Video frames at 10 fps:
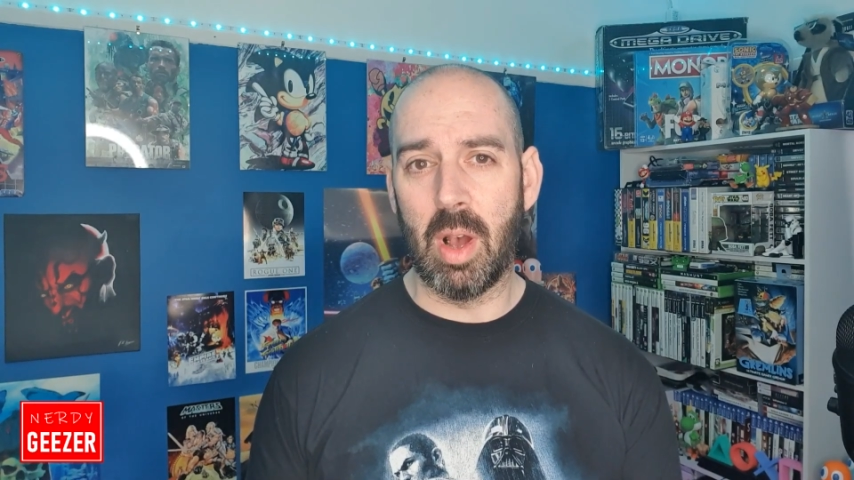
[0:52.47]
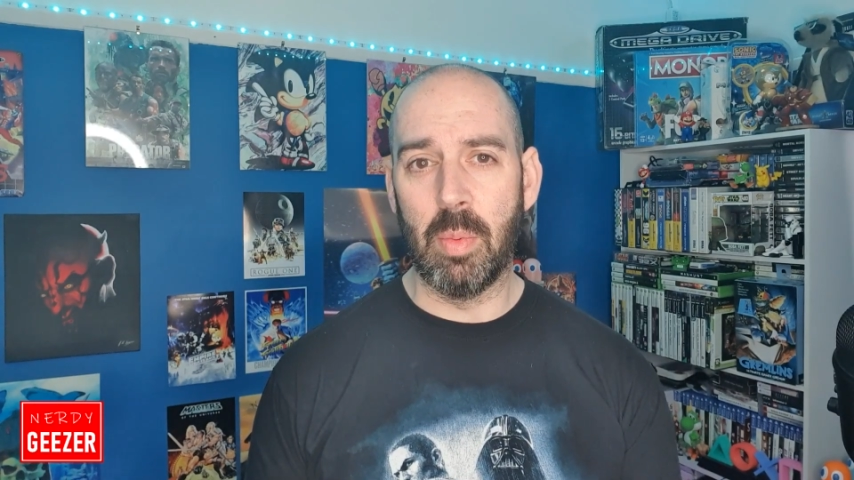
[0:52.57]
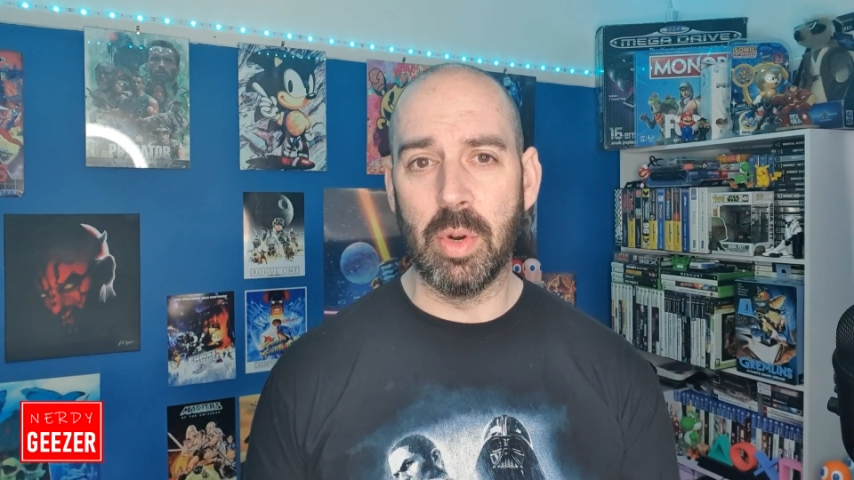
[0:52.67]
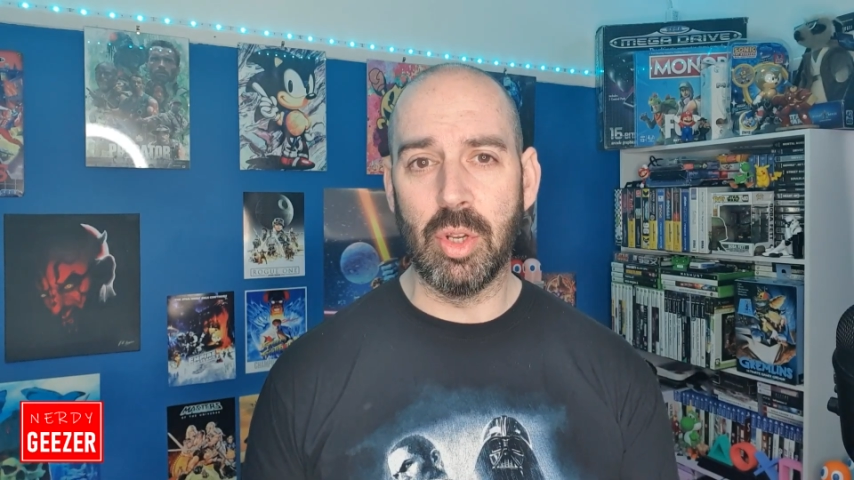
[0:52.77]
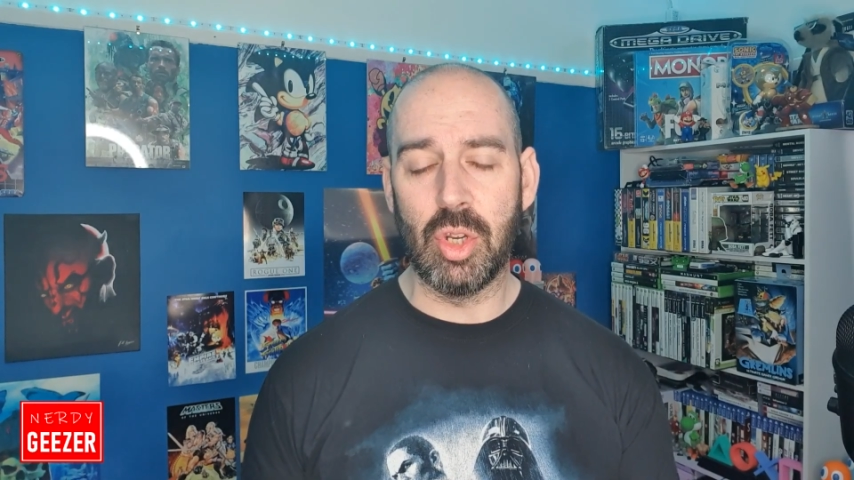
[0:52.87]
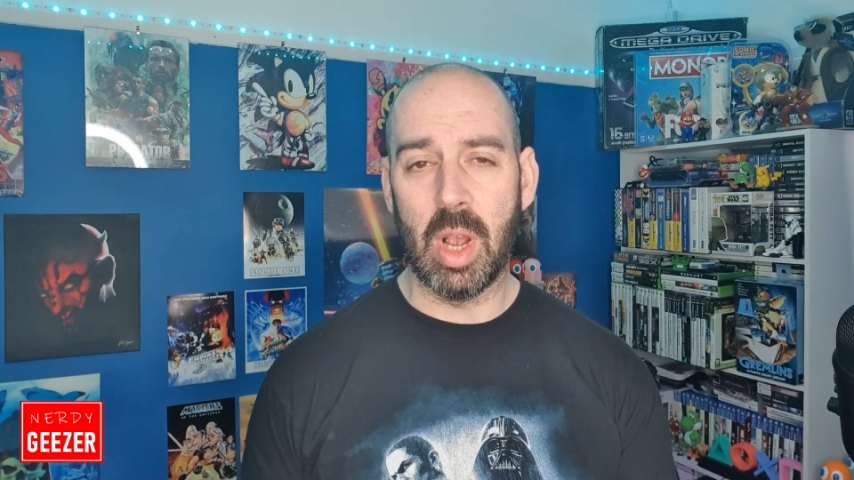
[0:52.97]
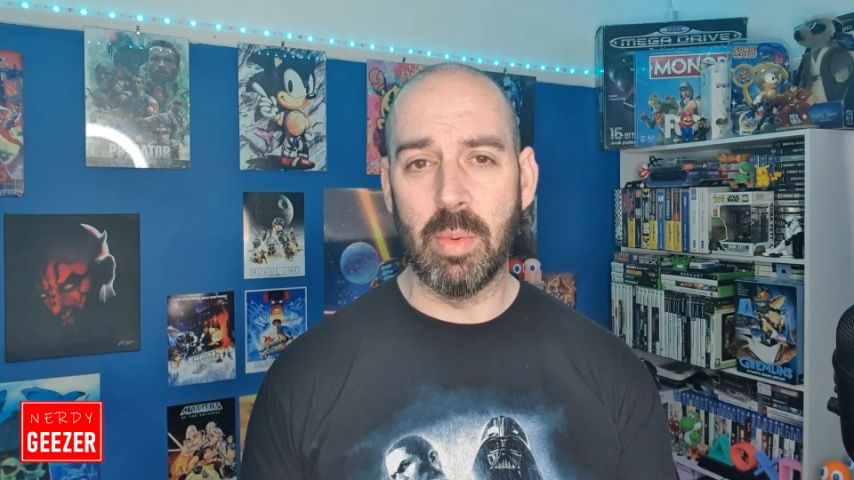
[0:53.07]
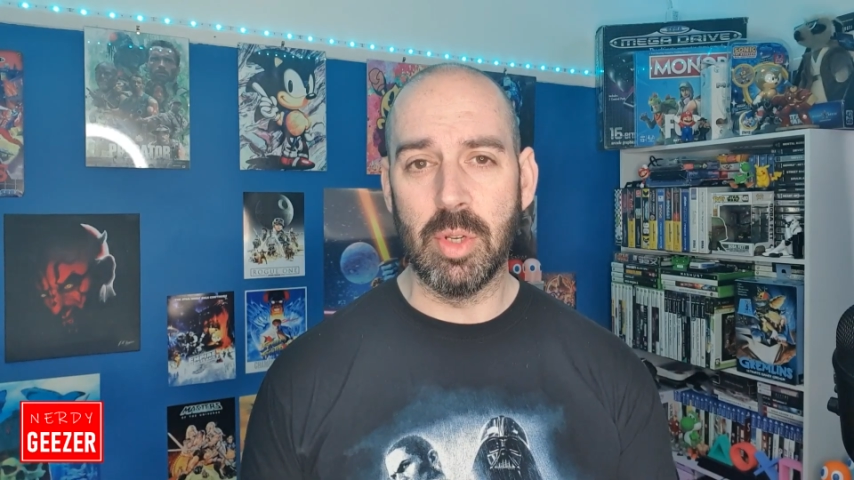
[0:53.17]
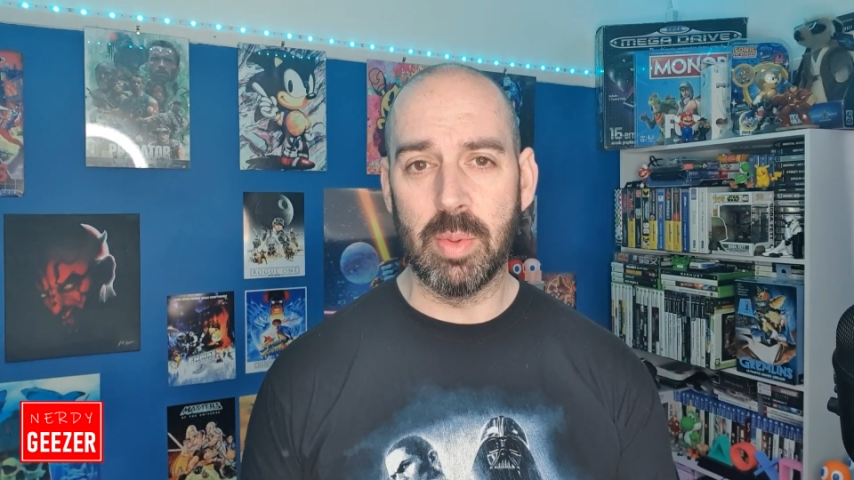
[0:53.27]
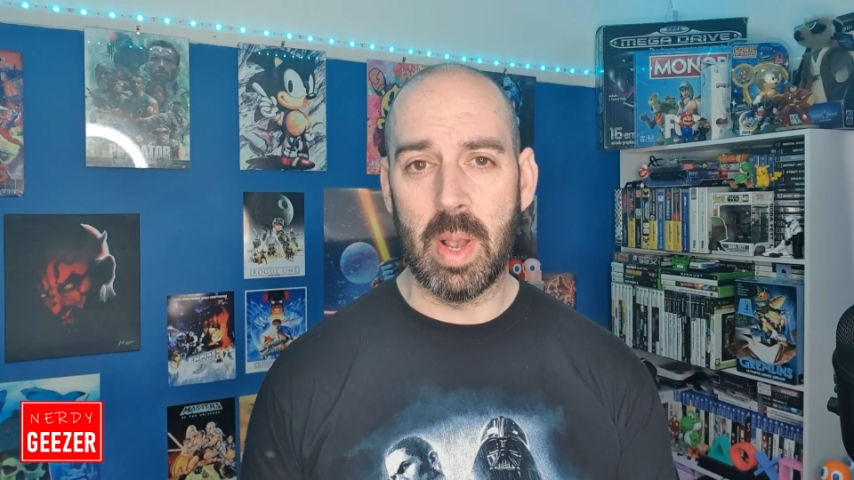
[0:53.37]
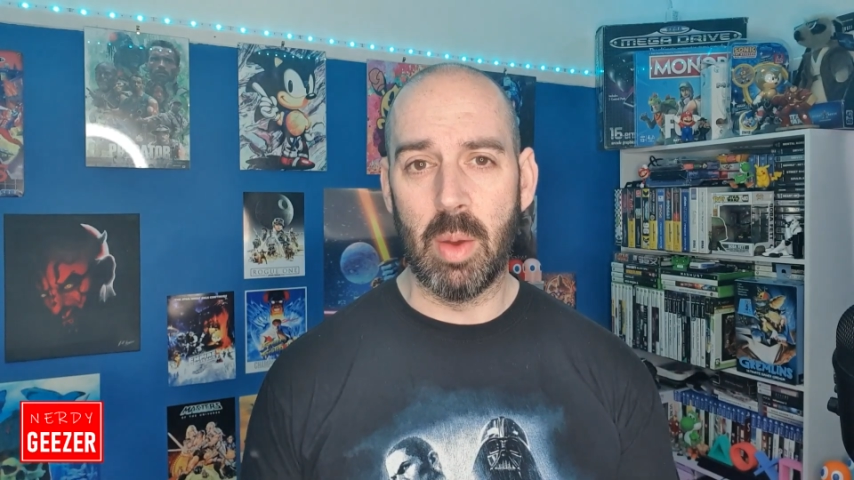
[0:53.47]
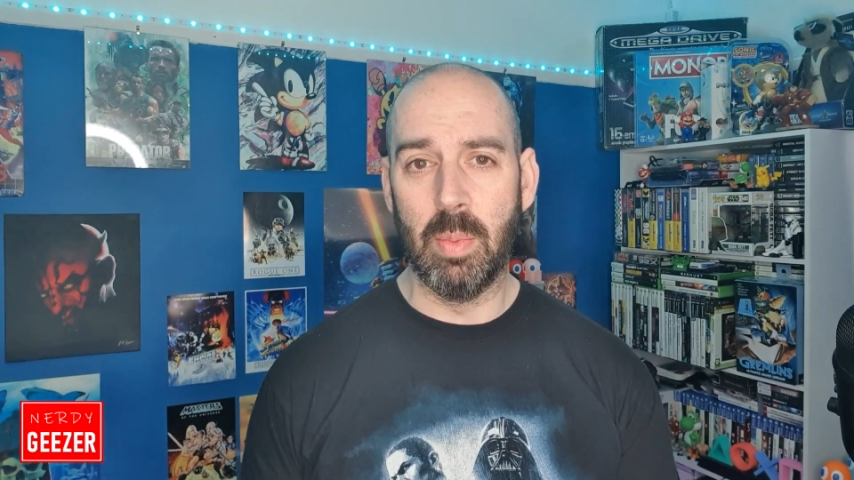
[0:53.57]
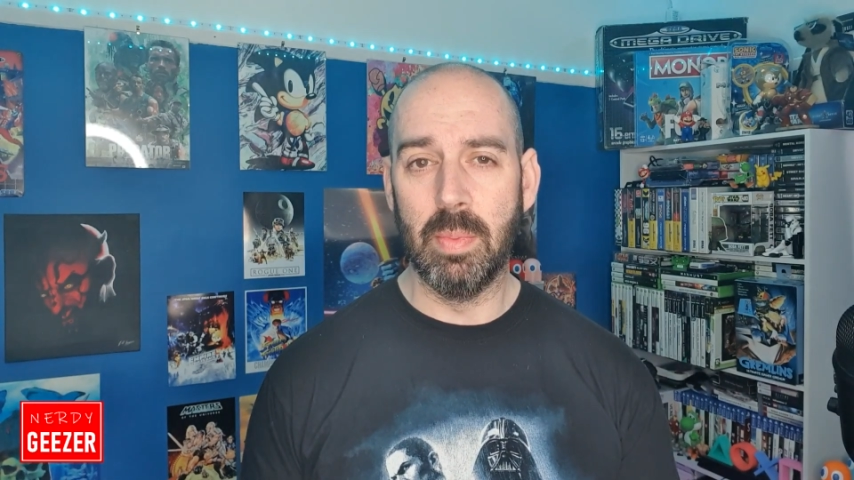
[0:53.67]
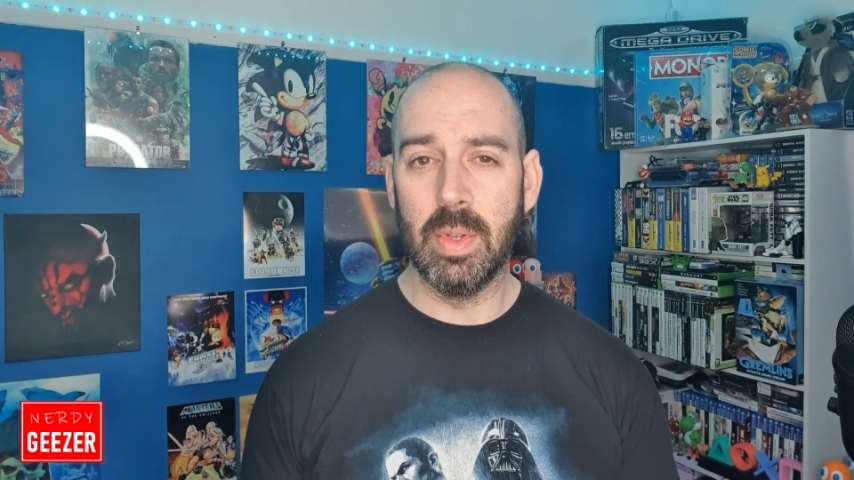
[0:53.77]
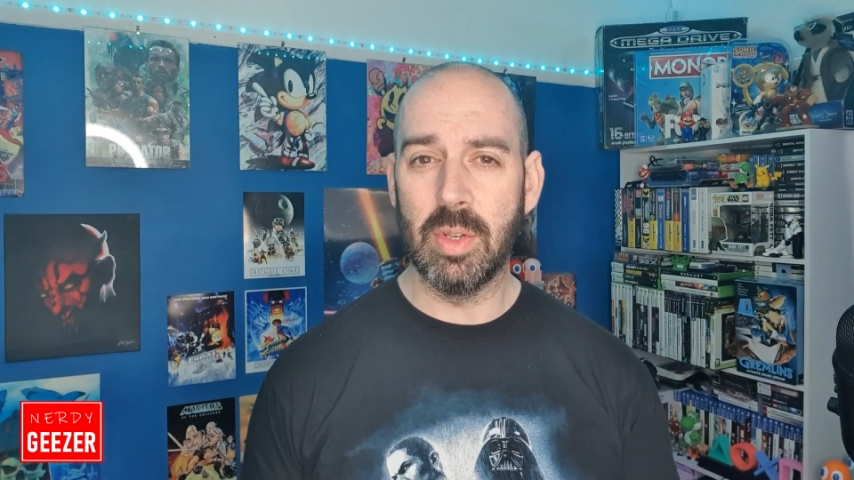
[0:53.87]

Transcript: that I want to show as well.